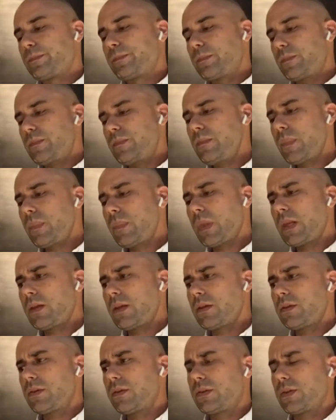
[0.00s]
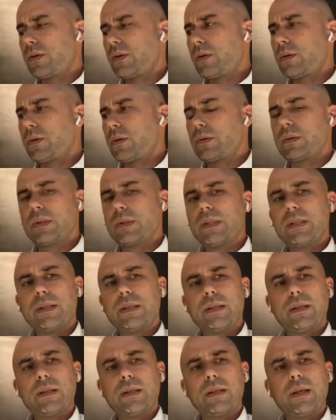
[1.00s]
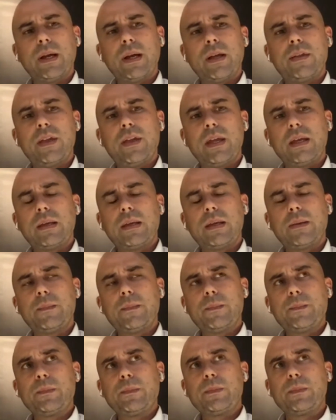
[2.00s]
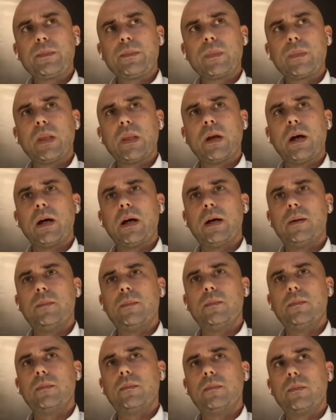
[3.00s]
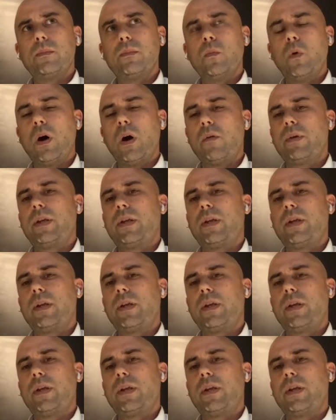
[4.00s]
So I think what we create